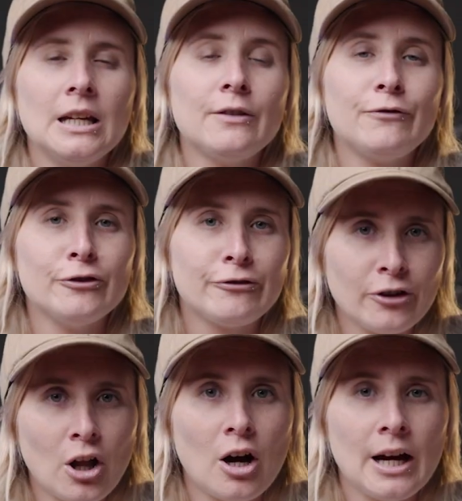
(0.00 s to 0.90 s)
If you
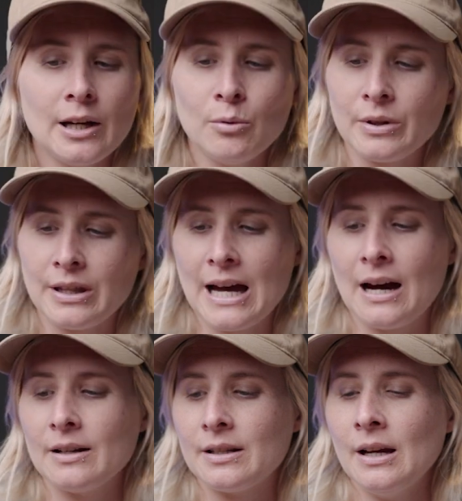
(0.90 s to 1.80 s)
fly
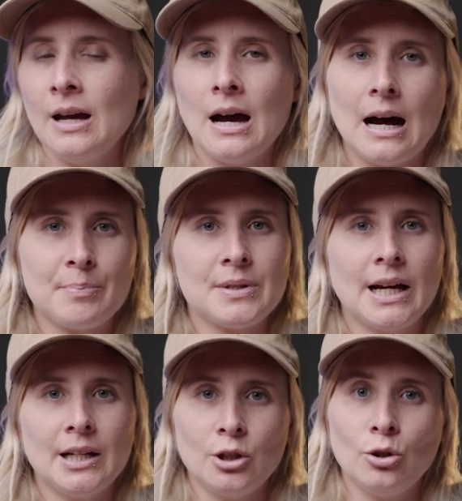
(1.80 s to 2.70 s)
without
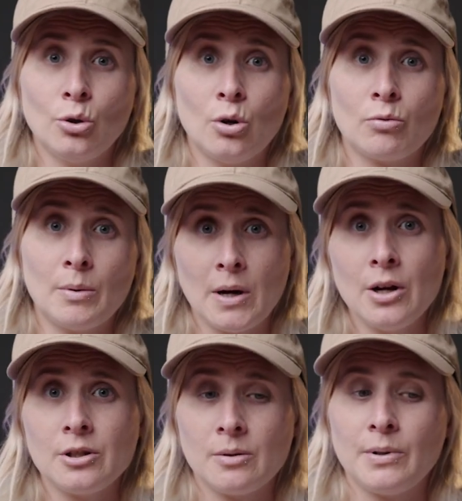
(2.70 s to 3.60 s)
updating your
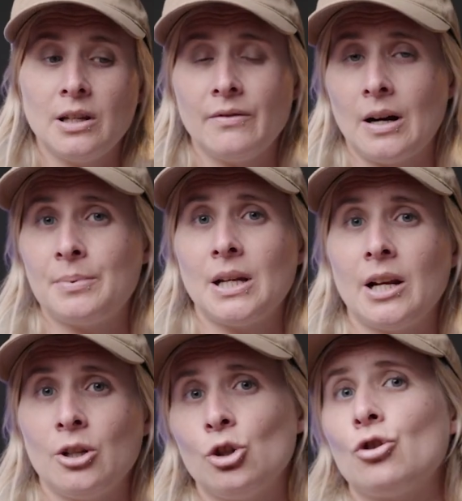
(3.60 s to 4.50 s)
remote, but you've
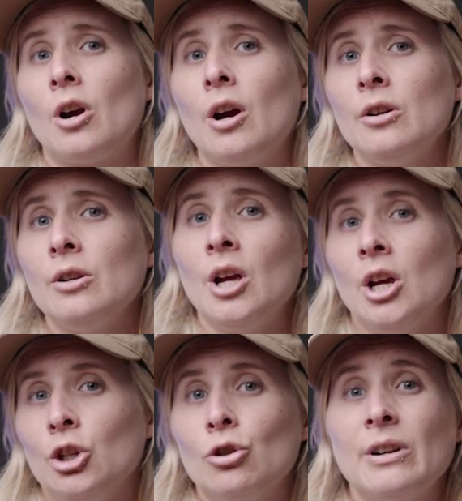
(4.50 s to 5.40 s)
updated your drone,
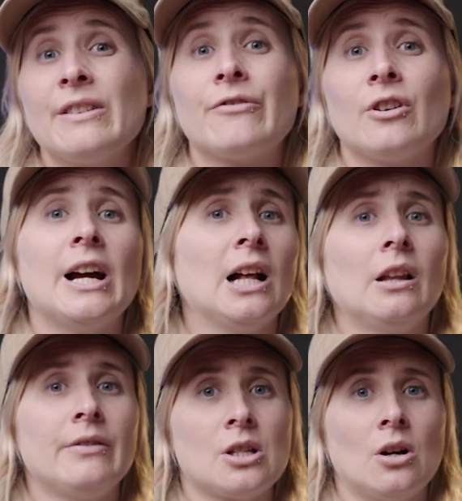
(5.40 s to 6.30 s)
you're in for a hell
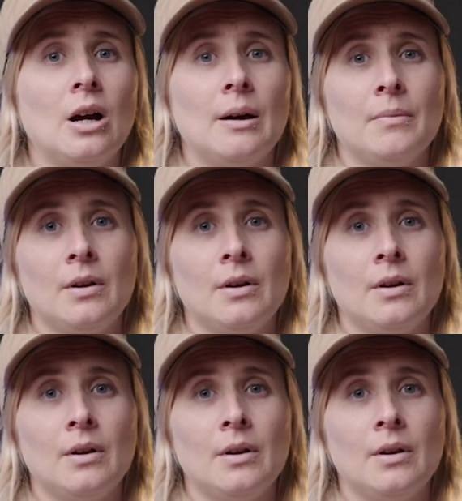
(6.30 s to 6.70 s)
of a time.